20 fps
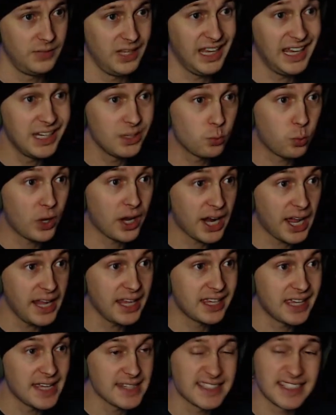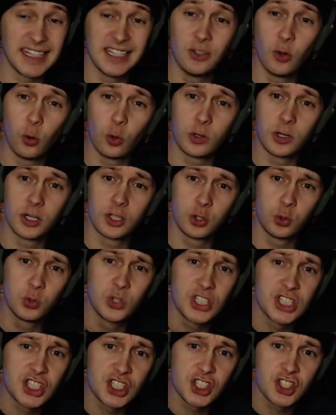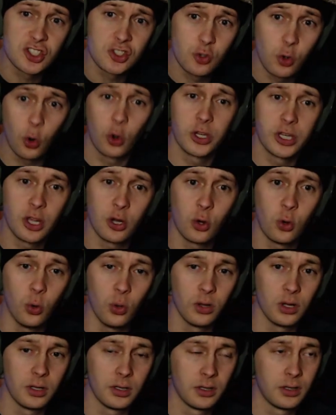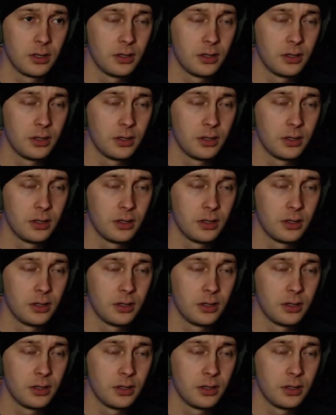In what I guess in order to destroy it all.